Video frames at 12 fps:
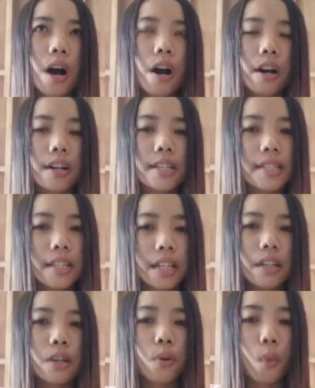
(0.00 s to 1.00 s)
are
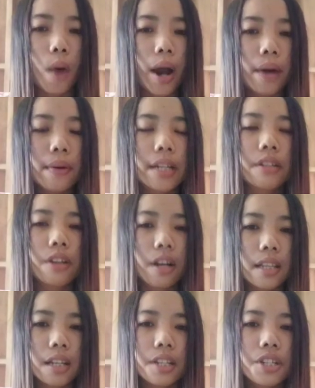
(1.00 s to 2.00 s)
still acquiring
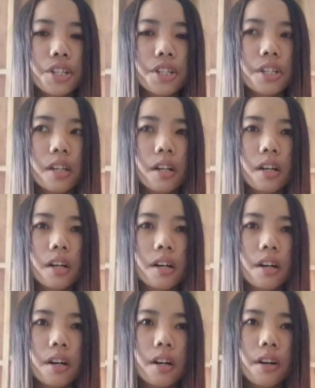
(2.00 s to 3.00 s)
knowledge
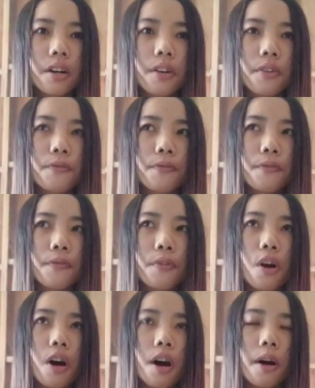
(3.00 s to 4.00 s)

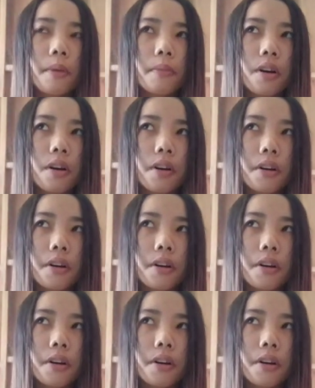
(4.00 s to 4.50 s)
from